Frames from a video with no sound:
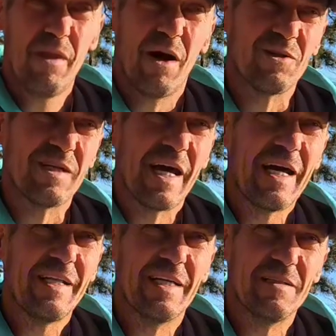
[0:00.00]
On the
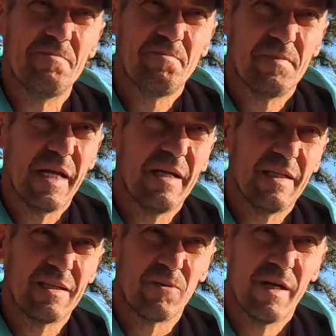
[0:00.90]
day
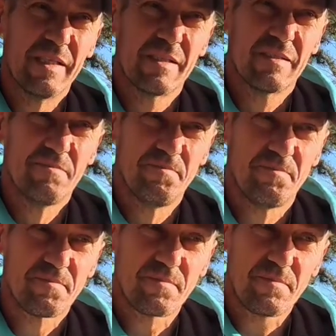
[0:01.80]
that the race
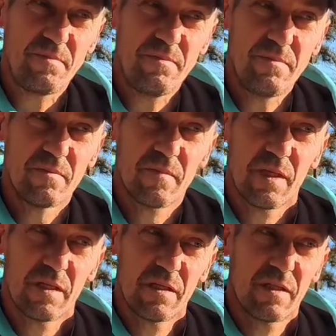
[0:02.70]

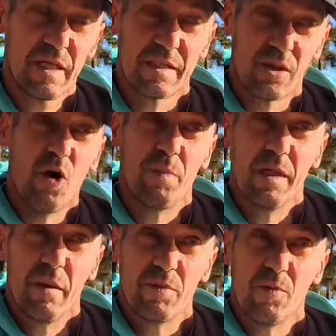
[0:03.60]
things opened
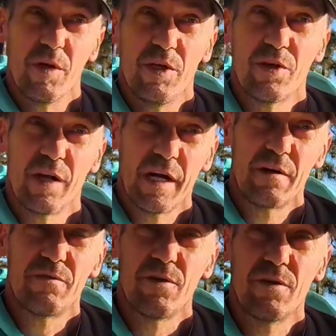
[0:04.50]
up to where you could enter
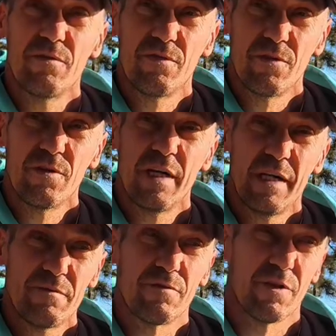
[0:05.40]
for
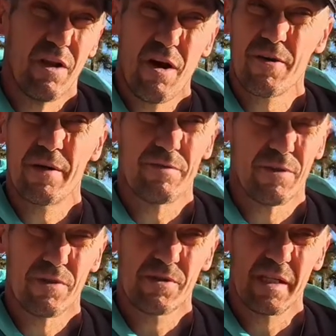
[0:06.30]
the lottery, for
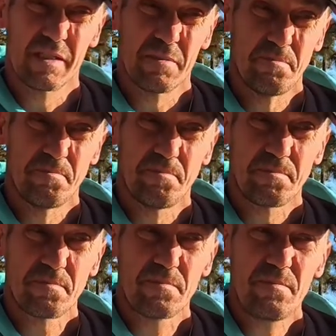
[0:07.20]
those things,
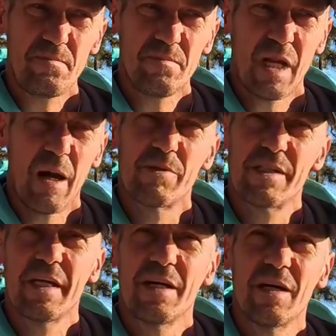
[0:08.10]
I was
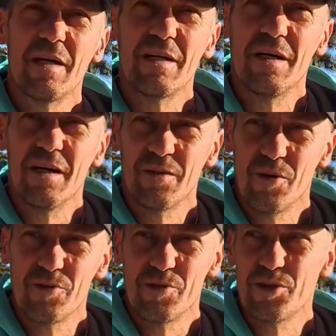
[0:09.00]
sitting in a
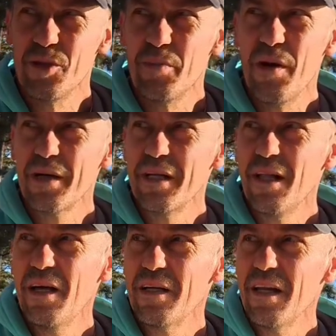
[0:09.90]
grocery store parking
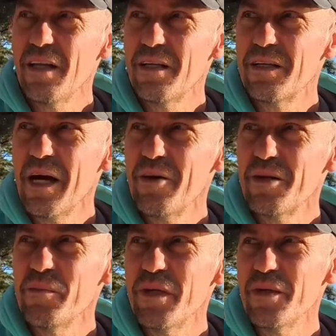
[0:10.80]
lot in a little town in
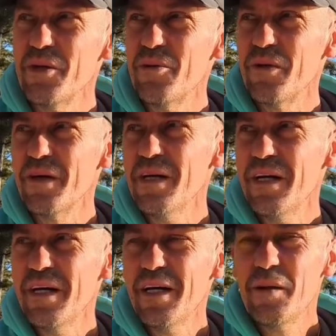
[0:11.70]
the middle of nowhere,
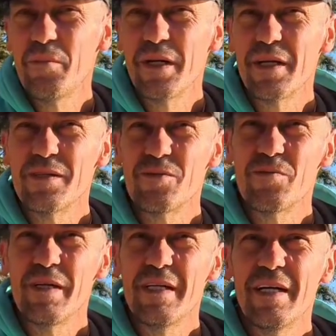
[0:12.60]
because
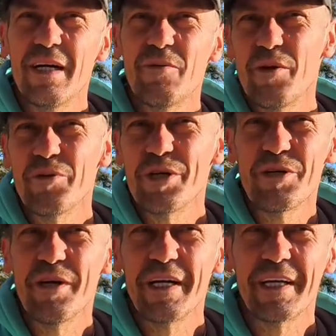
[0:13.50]
we were deer
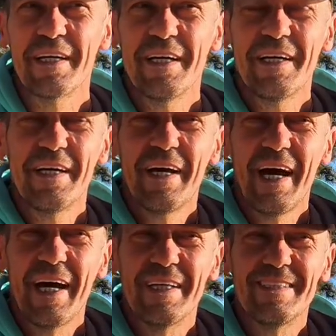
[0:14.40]
hunting,
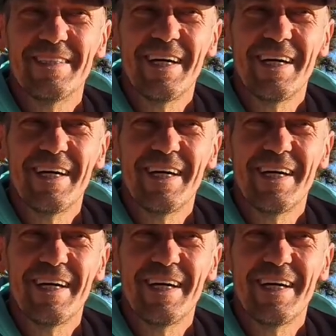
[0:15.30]
and